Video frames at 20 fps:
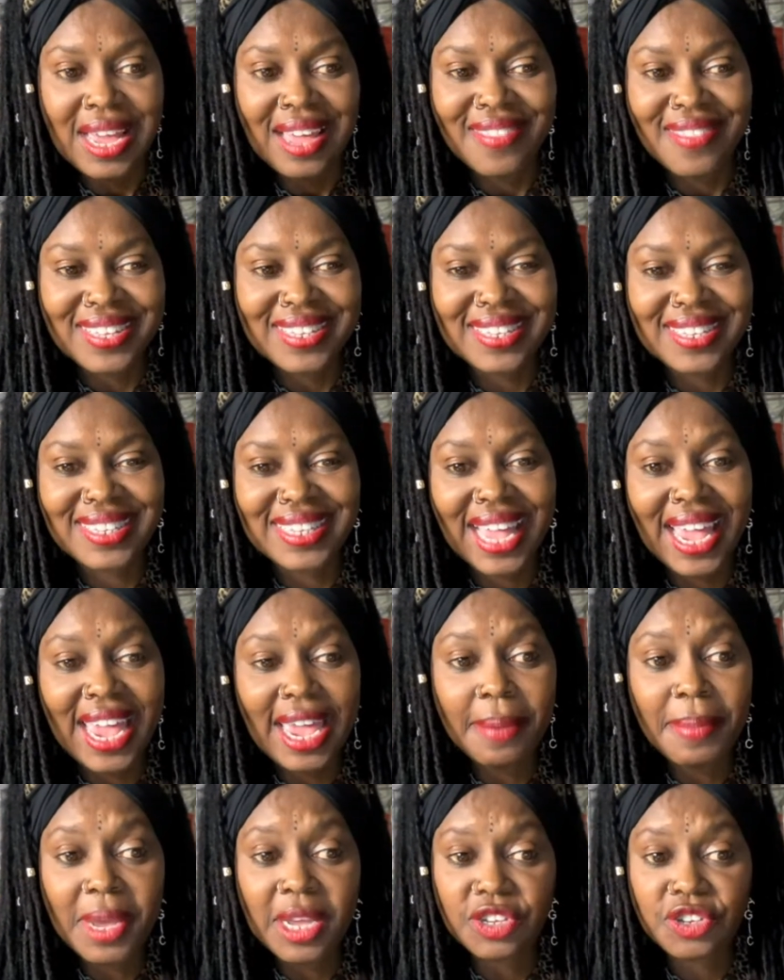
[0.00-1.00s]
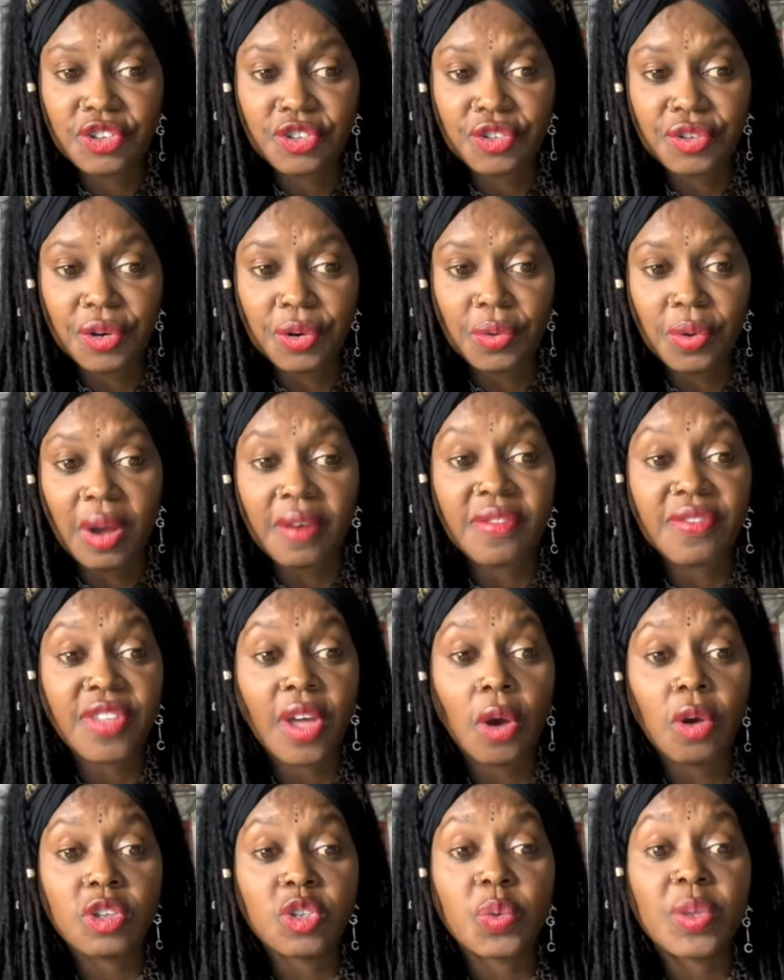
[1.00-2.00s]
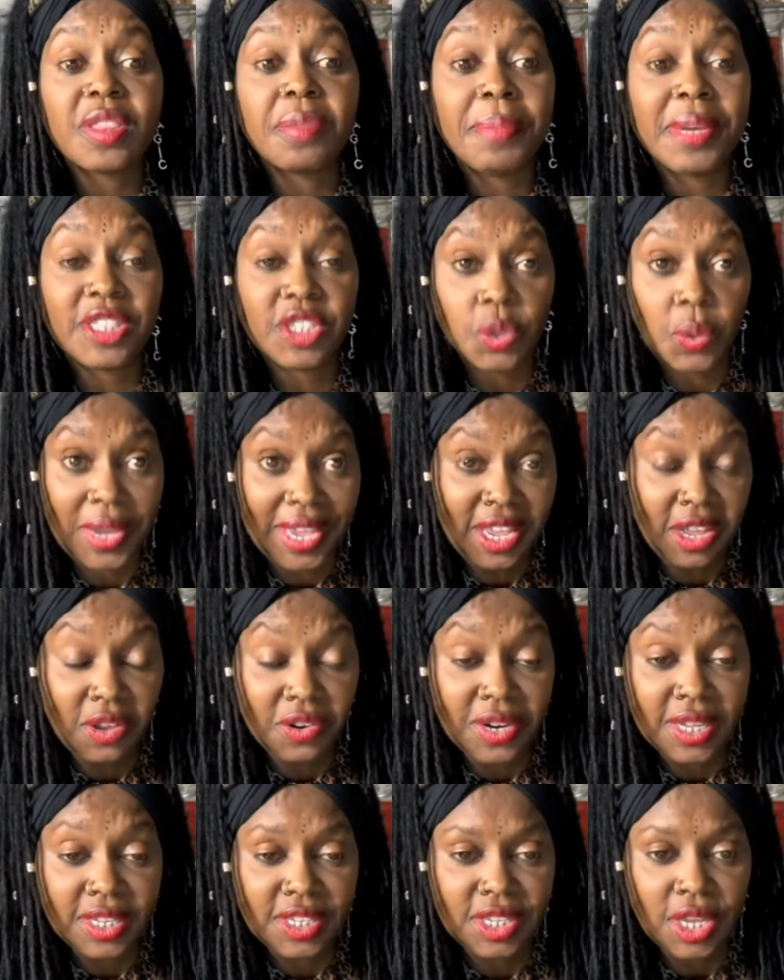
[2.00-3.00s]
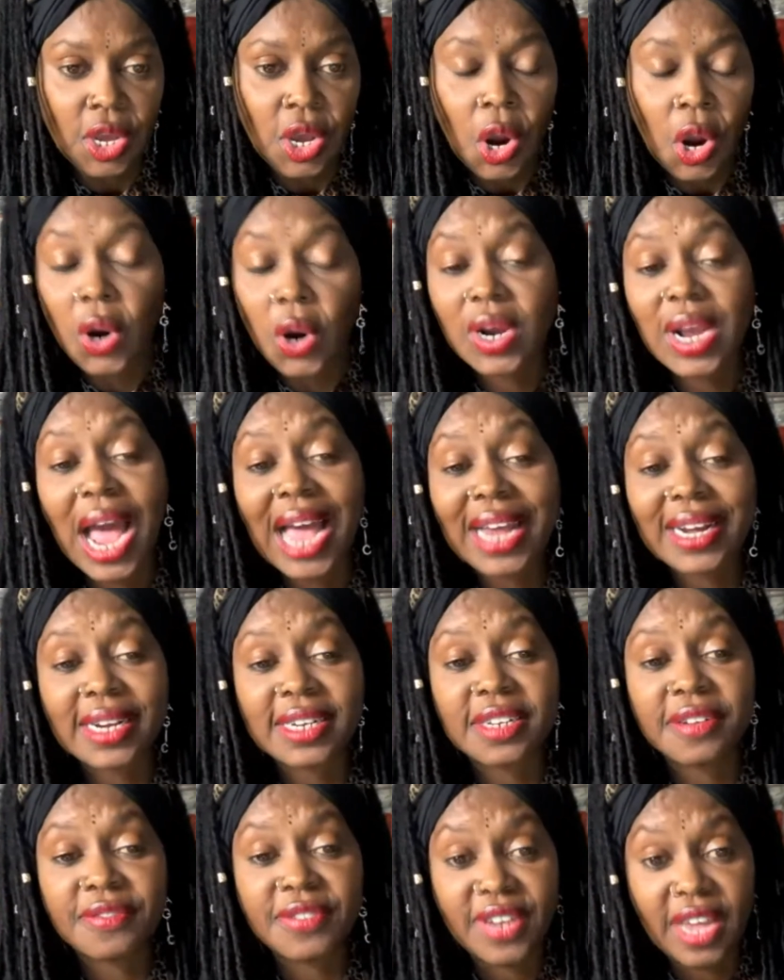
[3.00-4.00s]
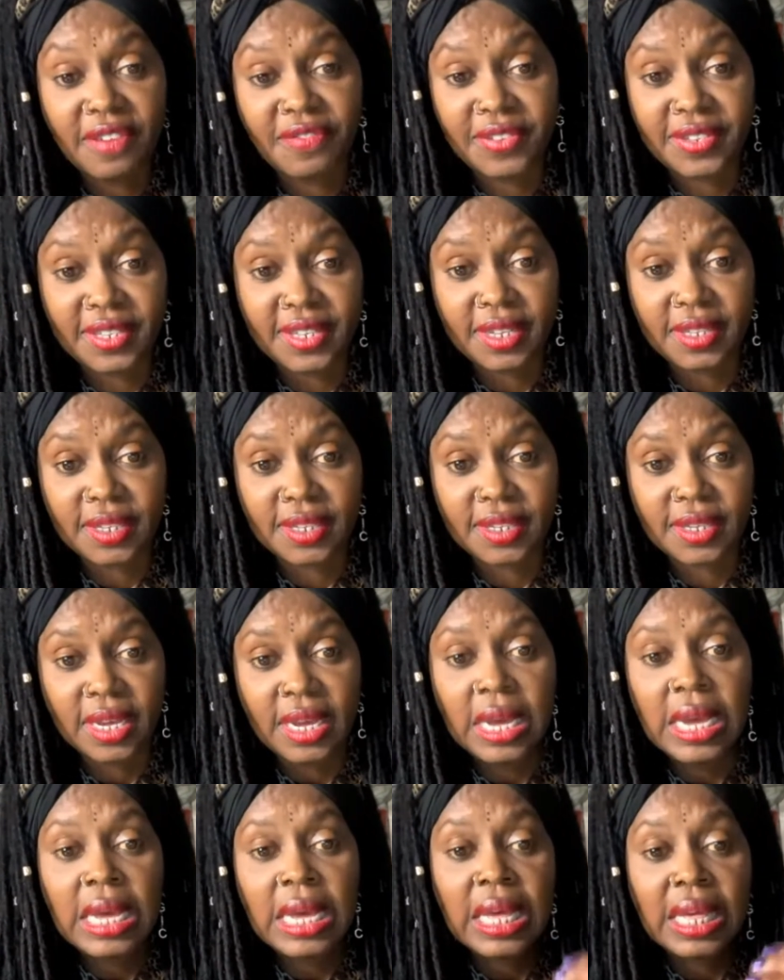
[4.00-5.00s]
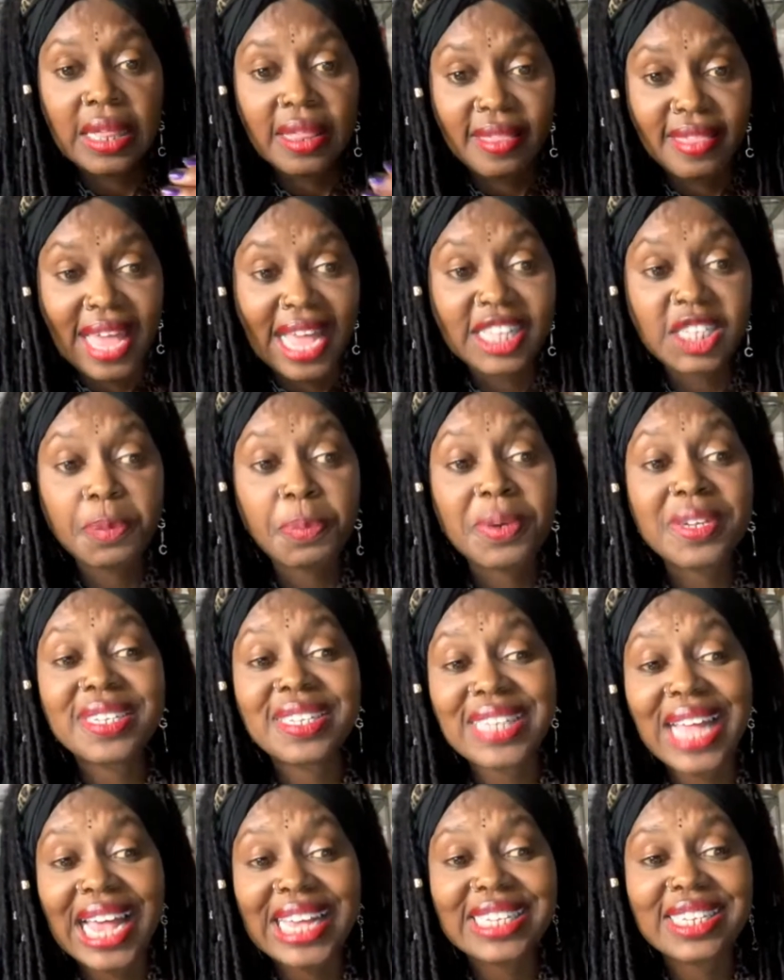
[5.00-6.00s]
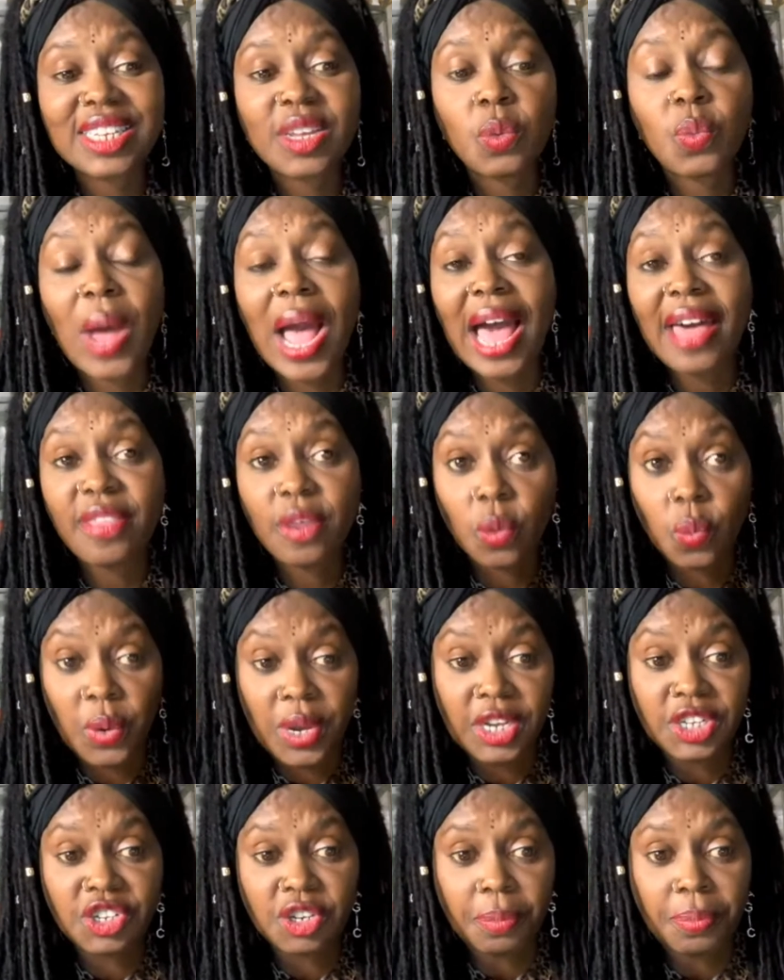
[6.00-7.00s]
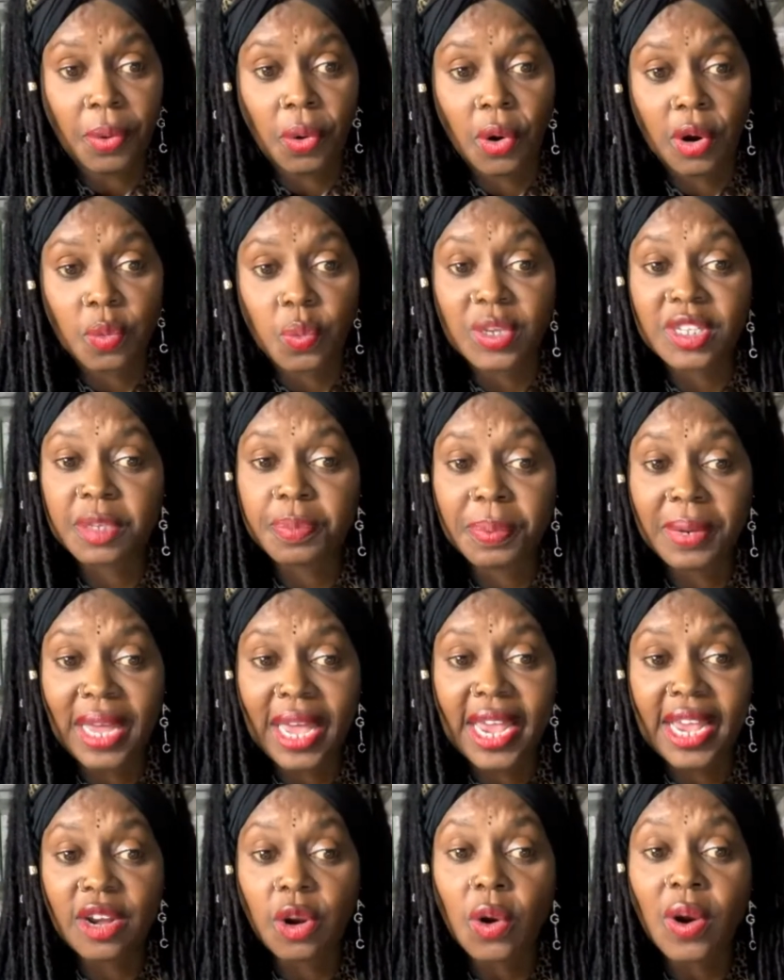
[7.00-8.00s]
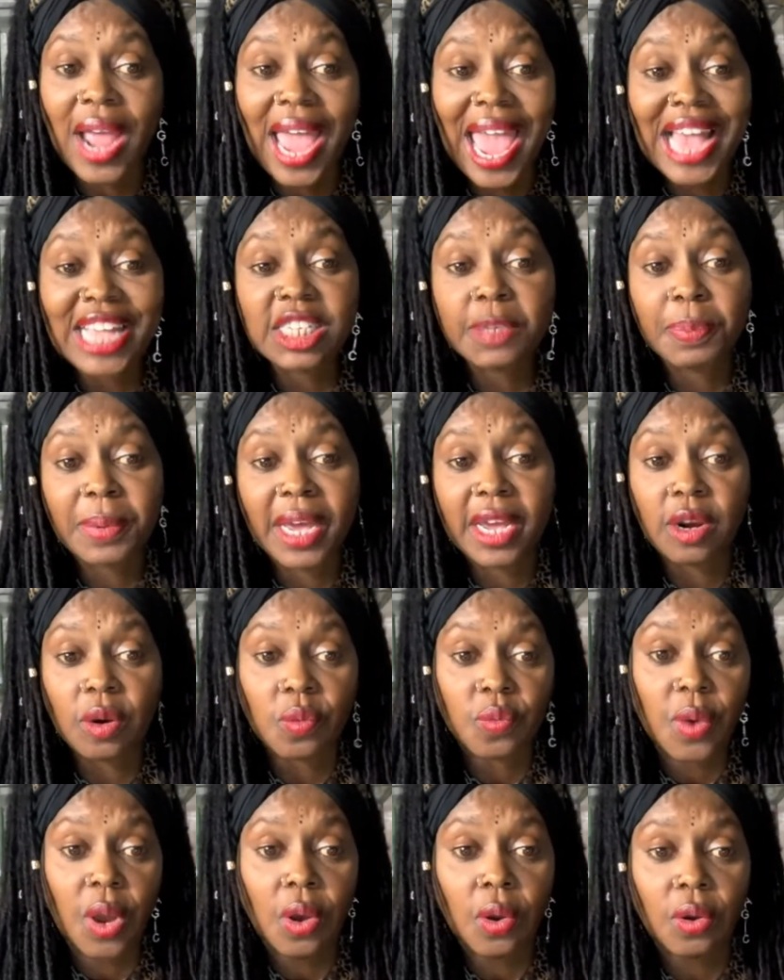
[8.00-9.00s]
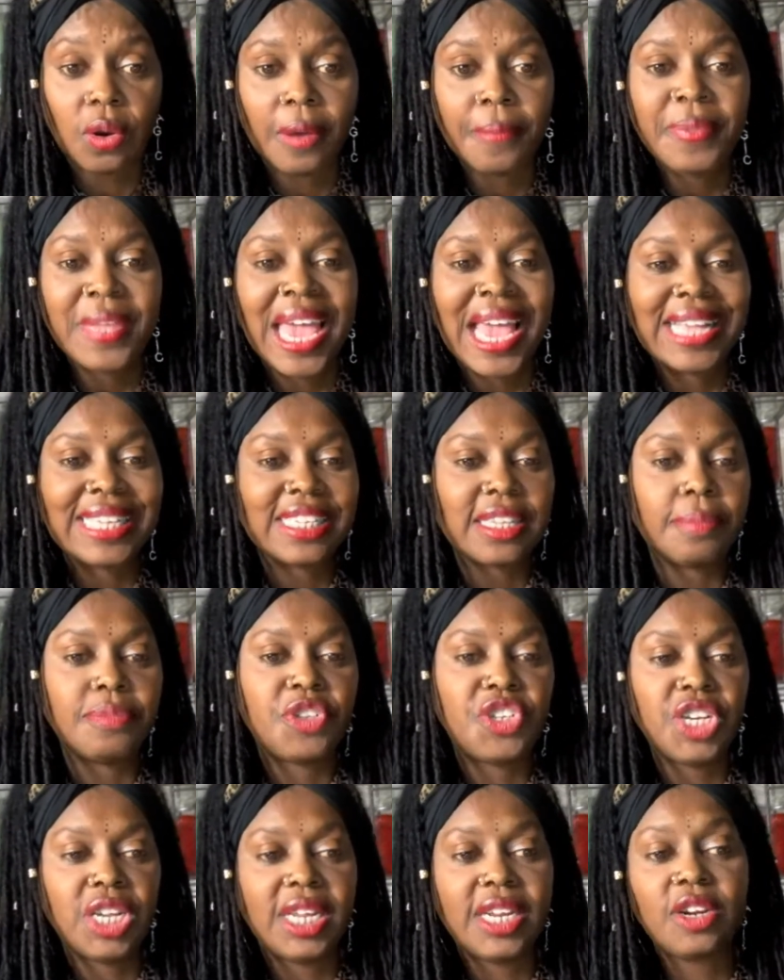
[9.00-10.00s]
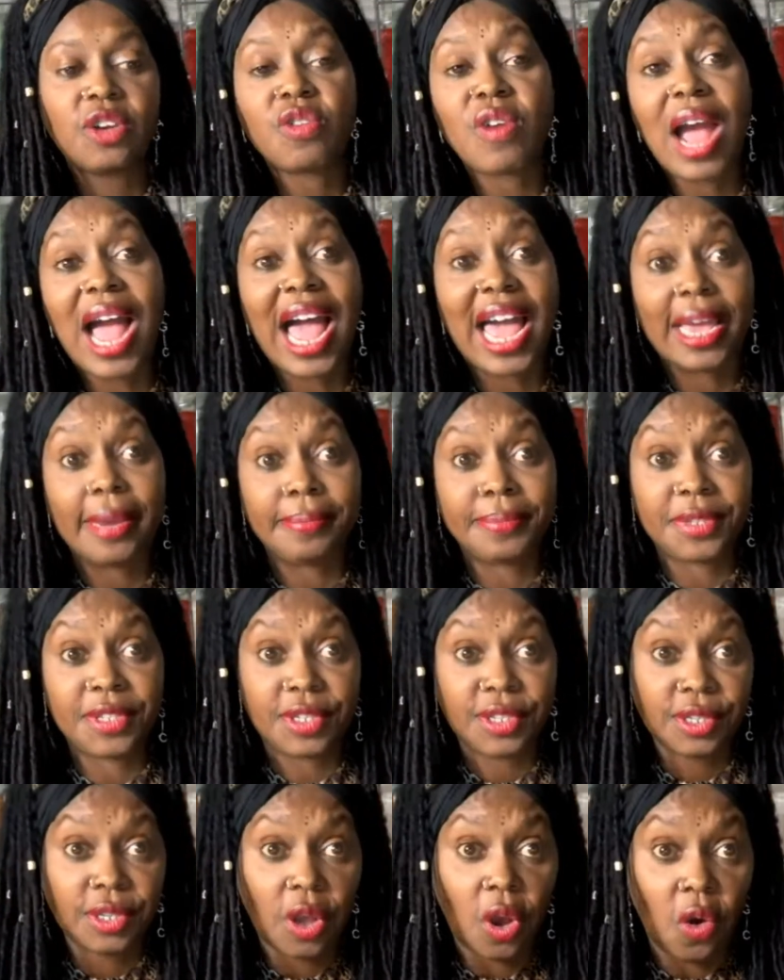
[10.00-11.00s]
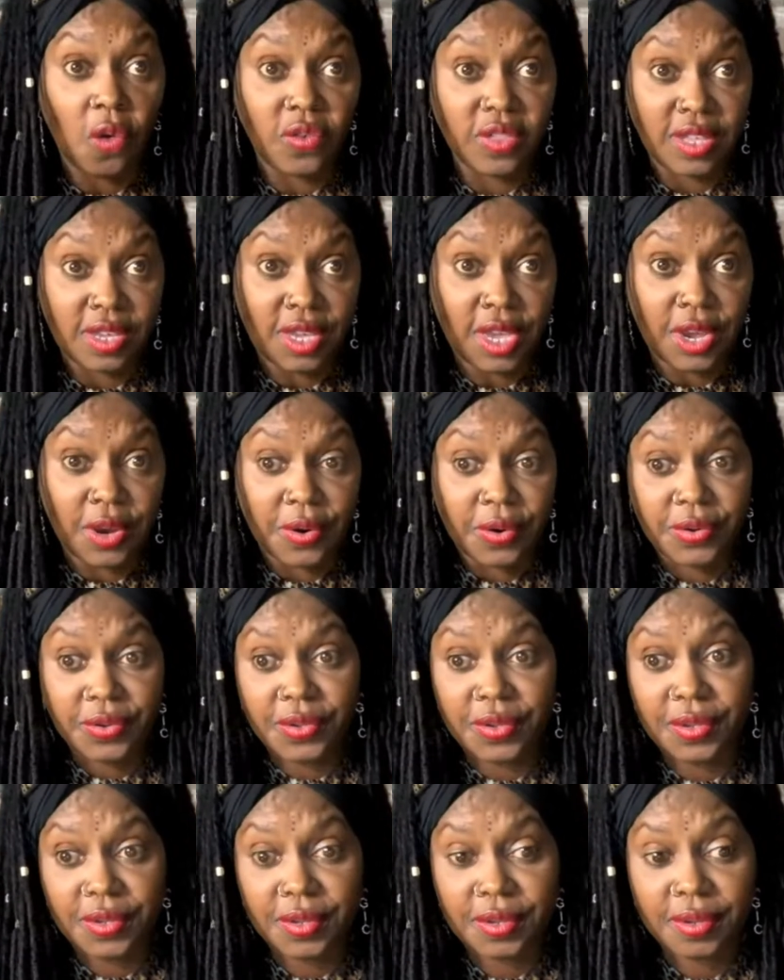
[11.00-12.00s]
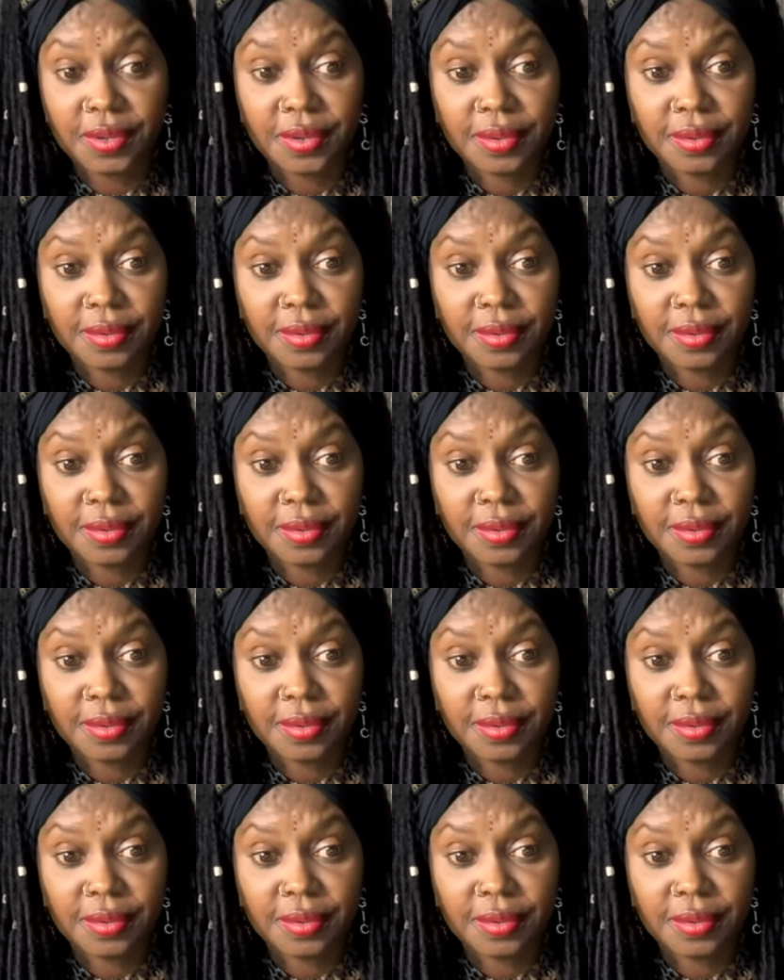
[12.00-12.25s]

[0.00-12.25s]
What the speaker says: The same is true of those with mental illness or cognitive deficits. That's precisely why the Ouija board was played or has played a role in some chilling crimes over the years.